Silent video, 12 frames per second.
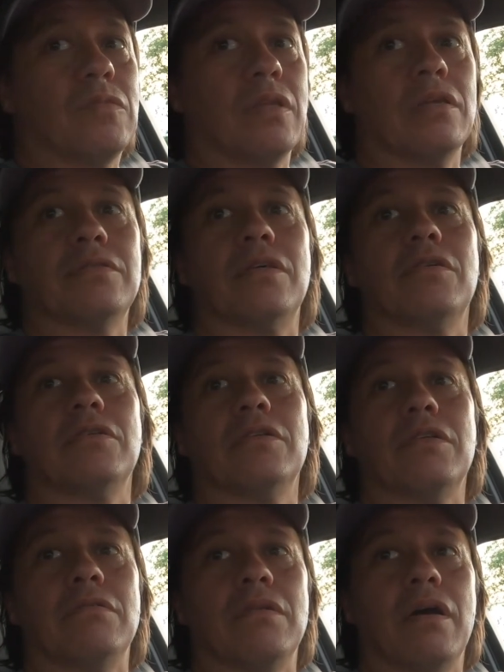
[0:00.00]
it's all
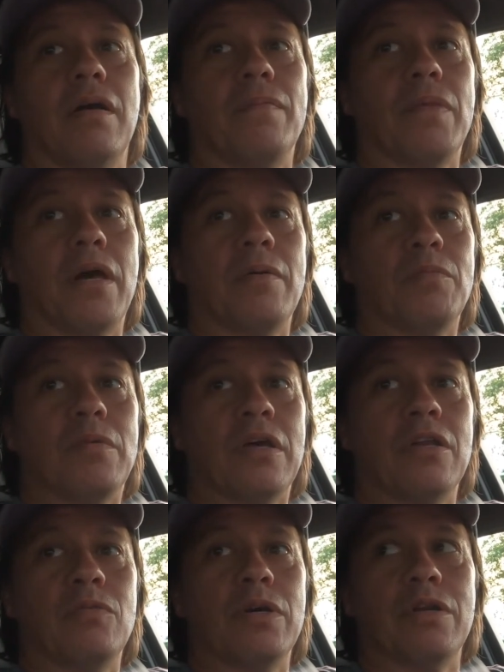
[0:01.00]
good. I
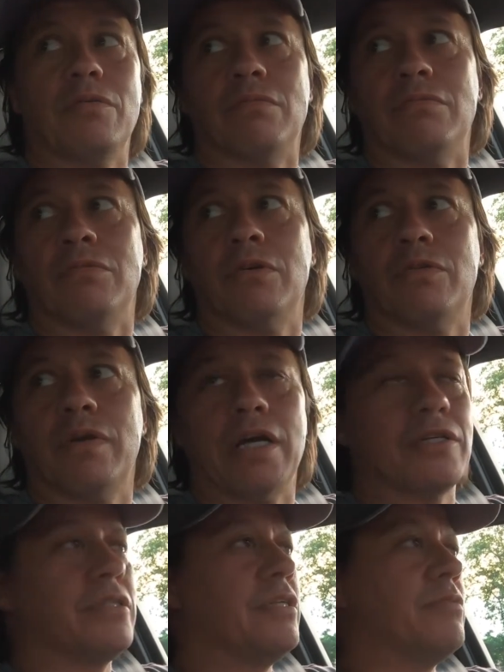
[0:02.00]
don't want to road
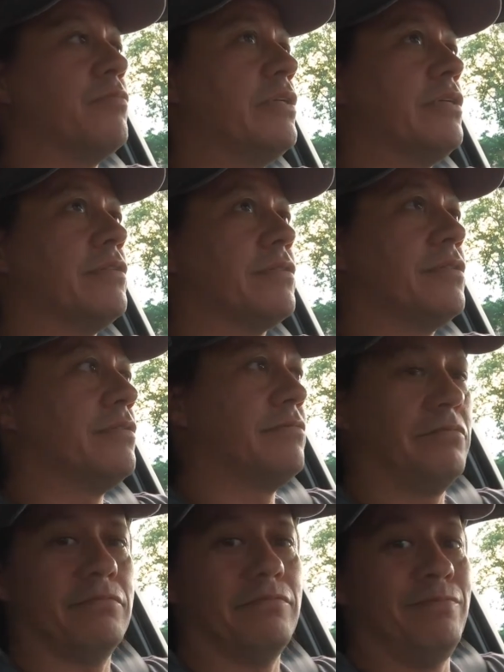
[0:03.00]
rash these wheels.
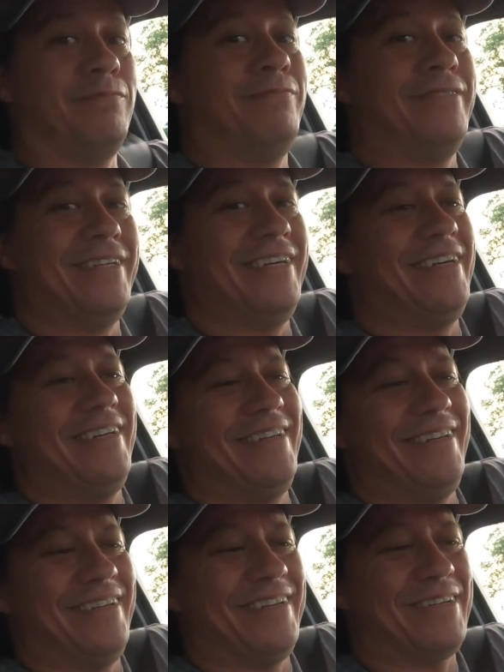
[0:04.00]

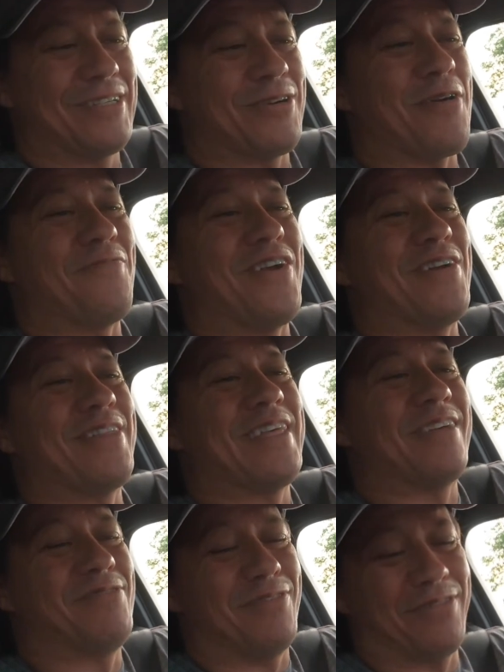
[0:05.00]
So I'm very
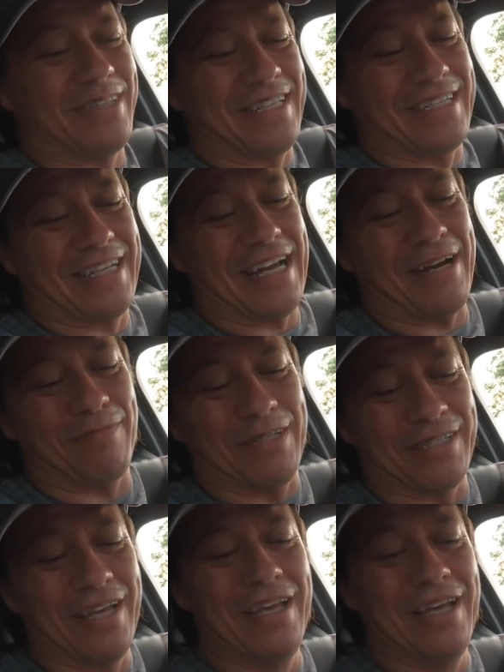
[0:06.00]
thankful for these cameras.